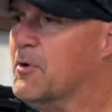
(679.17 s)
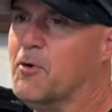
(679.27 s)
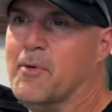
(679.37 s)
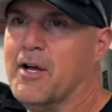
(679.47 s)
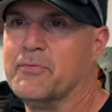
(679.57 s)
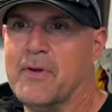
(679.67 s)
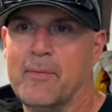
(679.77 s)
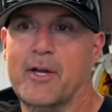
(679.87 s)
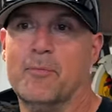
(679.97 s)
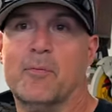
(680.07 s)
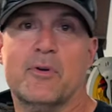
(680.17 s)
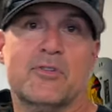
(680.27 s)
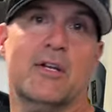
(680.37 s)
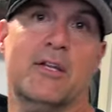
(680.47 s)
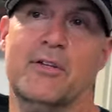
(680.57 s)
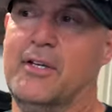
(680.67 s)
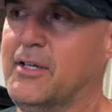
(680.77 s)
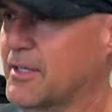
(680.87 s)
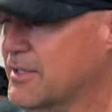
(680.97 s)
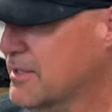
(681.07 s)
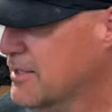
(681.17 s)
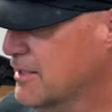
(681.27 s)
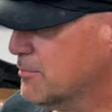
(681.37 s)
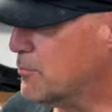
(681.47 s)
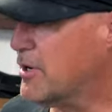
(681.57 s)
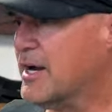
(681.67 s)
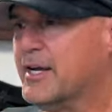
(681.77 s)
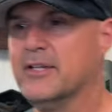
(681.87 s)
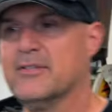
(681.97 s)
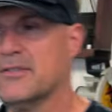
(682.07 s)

motor mounts, fabricating pretty much anything. Brackets,